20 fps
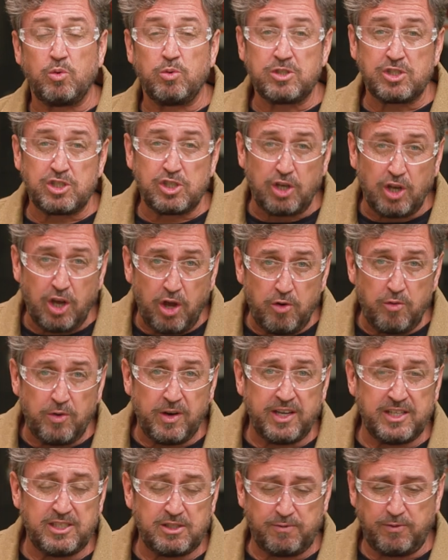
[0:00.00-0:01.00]
or slow
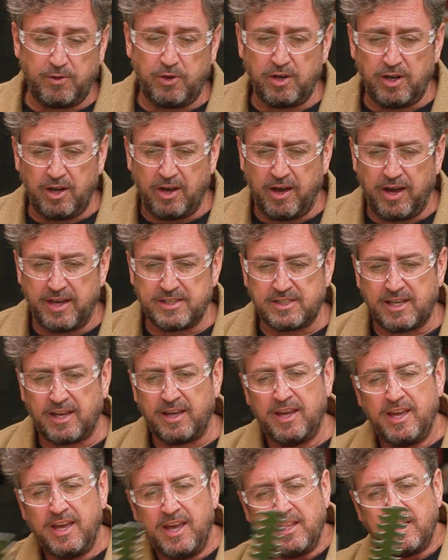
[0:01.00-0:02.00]
release fertiliser.
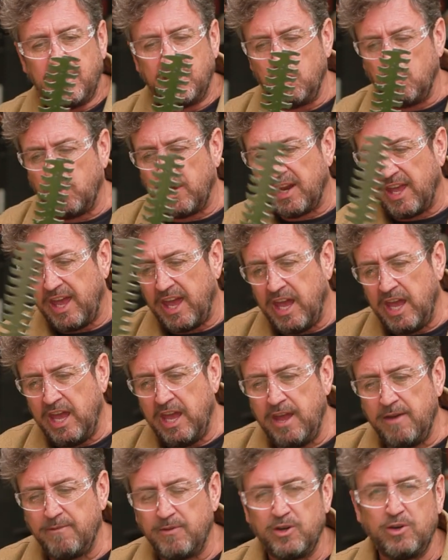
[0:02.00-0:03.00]
Then you'll get
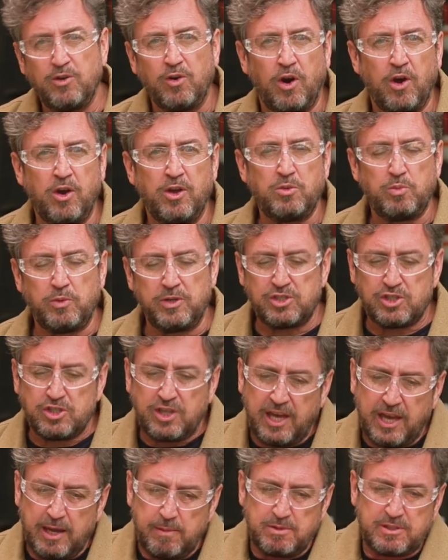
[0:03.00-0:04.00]
even growth, which
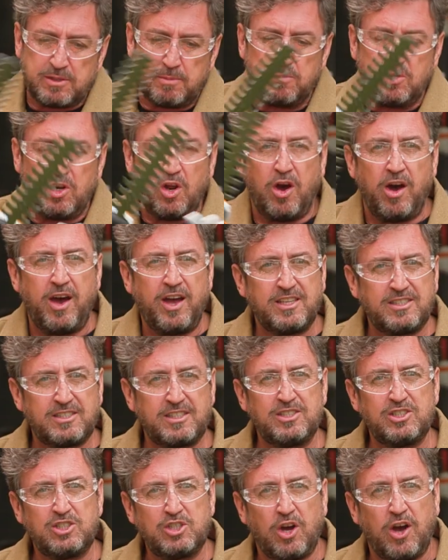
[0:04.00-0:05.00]
keeps them nice
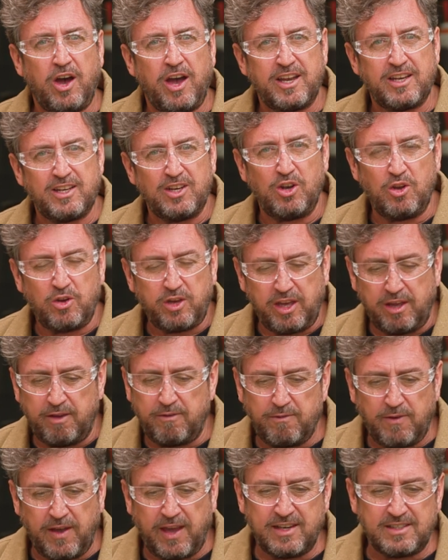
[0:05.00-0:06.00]
and tight and looking
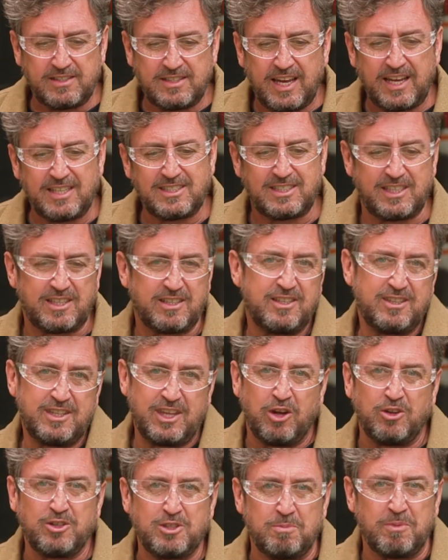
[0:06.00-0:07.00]
fantastic,
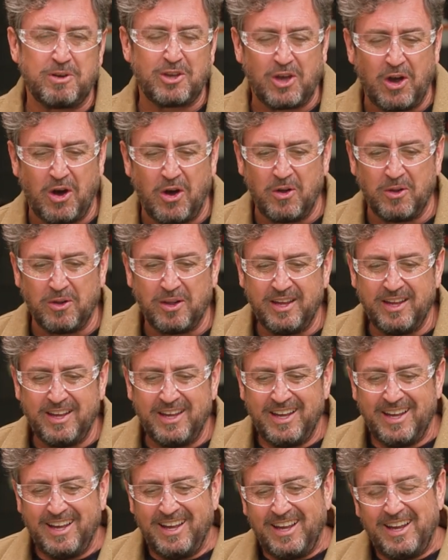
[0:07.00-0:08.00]
the ultimate goal.
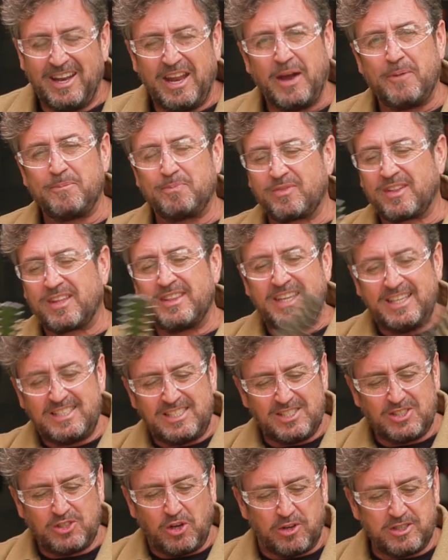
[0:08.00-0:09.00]
Now, this
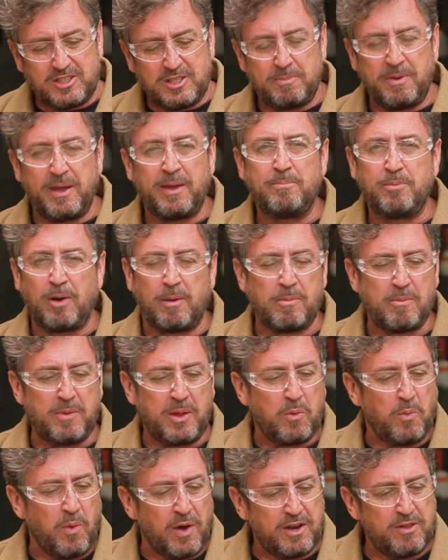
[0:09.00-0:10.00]
has got to be
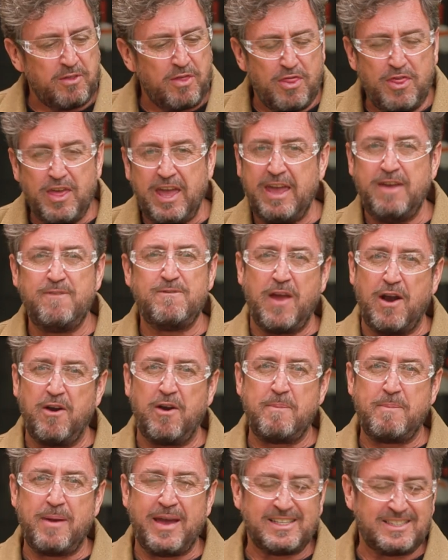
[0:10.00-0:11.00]
probably one of the
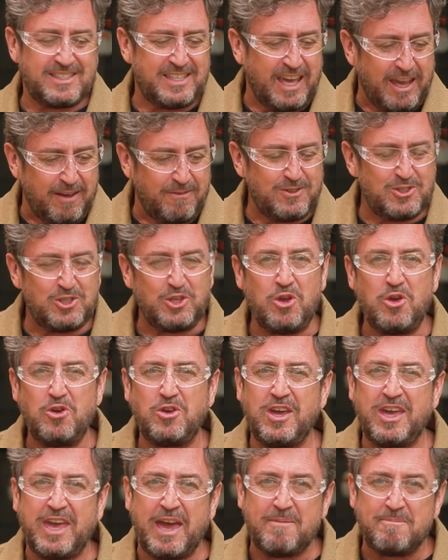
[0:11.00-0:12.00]
very best gifts you
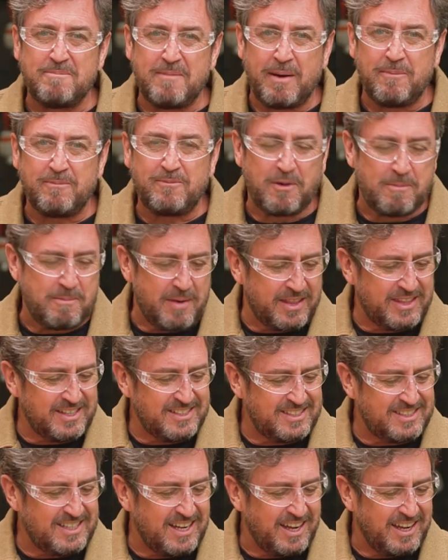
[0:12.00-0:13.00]
could get Mum for
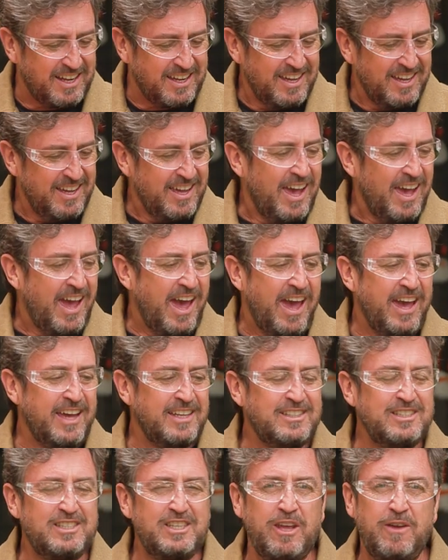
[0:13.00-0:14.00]
Mother's Day.
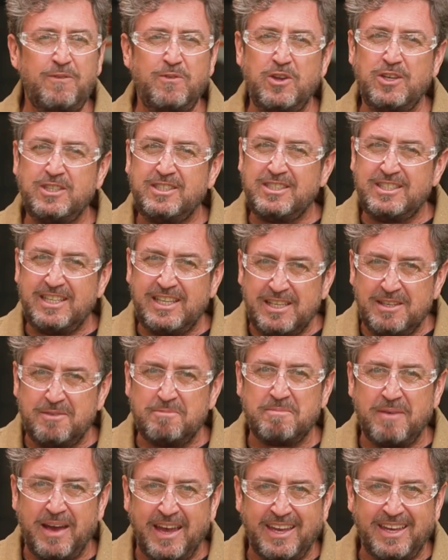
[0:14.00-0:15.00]
And if you
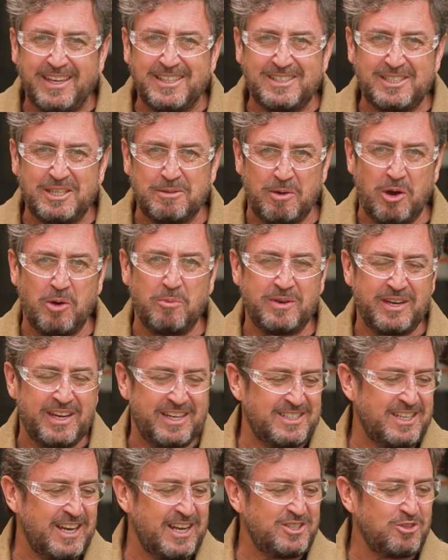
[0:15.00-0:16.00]
didn't make it to the Melbourne
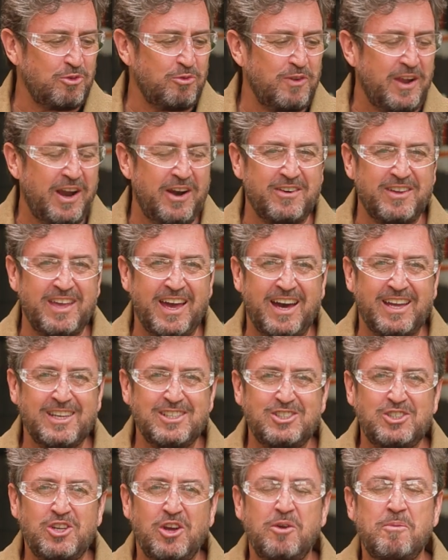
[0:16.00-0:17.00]
International Flower and
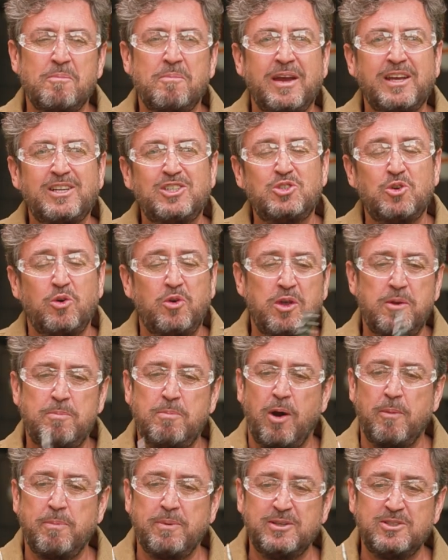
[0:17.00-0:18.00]
Garden Show, make sure you
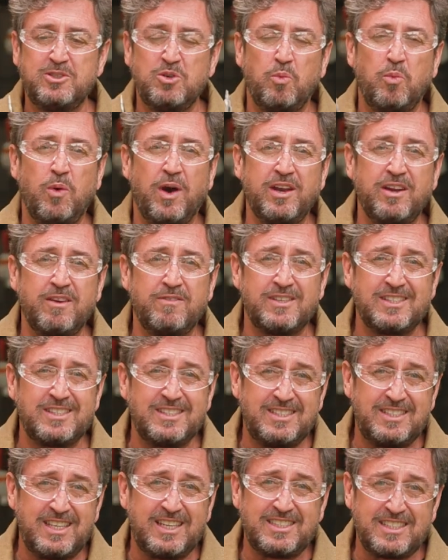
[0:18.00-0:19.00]
pop into one of the
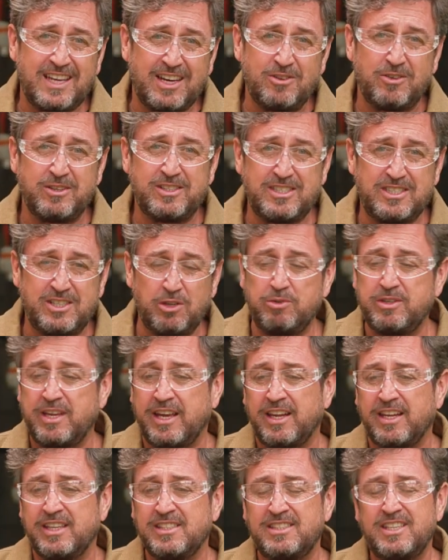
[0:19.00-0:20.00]
600 Still
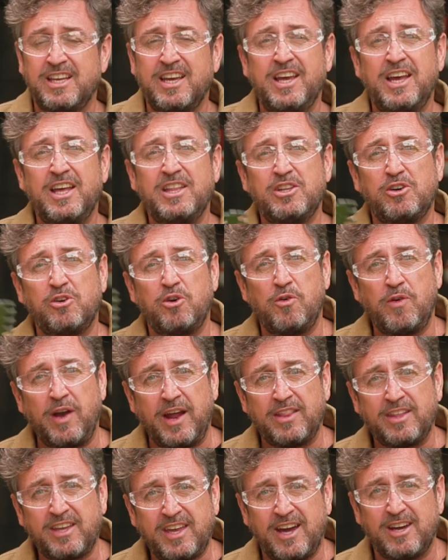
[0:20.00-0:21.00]
dealers that are
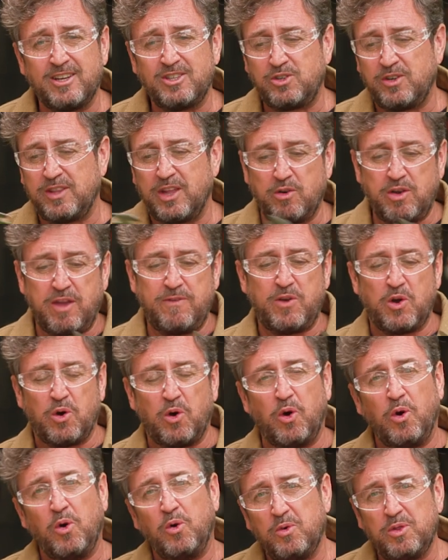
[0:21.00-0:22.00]
around the country. They'll give you
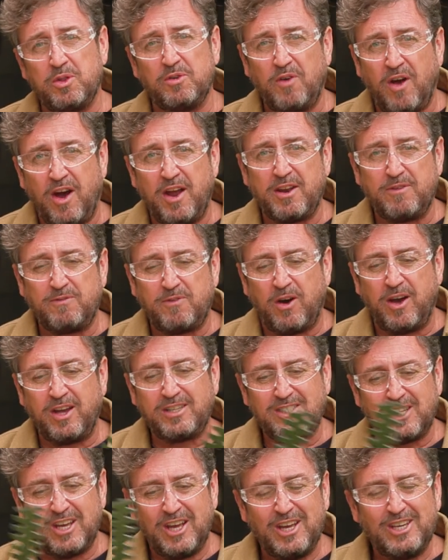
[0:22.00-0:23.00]
all the right
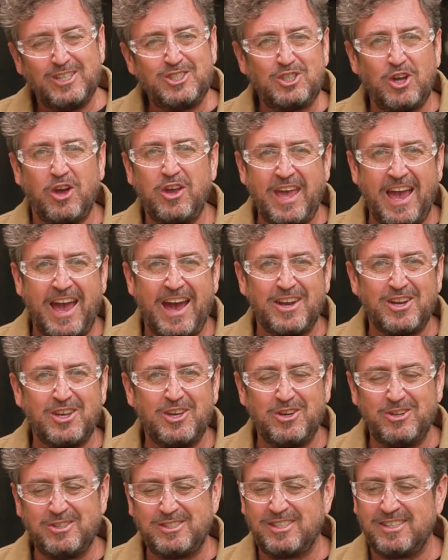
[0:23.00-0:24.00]
advice, show you how to
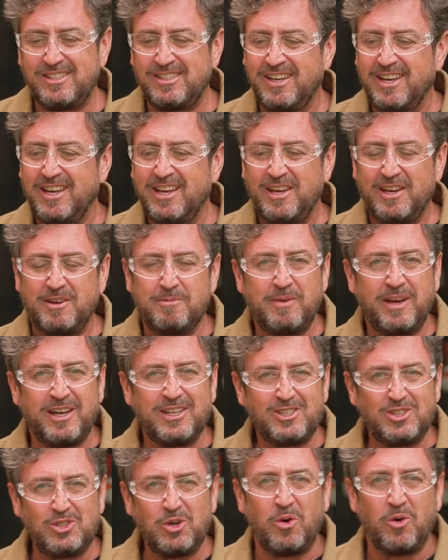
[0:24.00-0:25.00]
use it, and
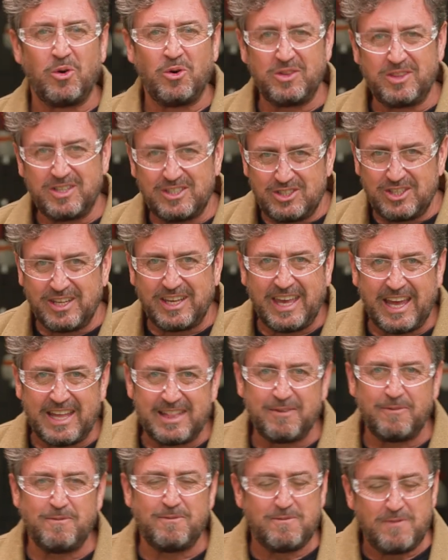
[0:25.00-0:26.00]
make sure that you
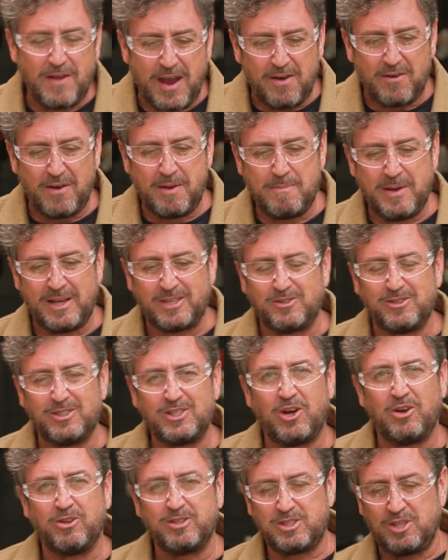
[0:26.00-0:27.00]
get the very best
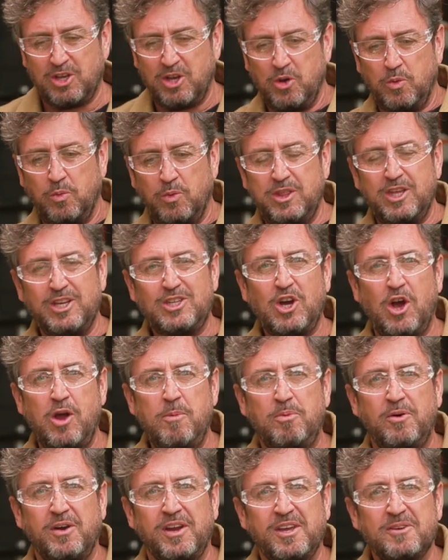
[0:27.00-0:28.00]
results with your
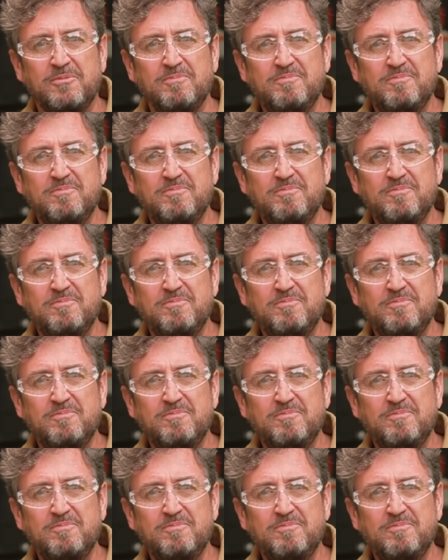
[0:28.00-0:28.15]
topiary.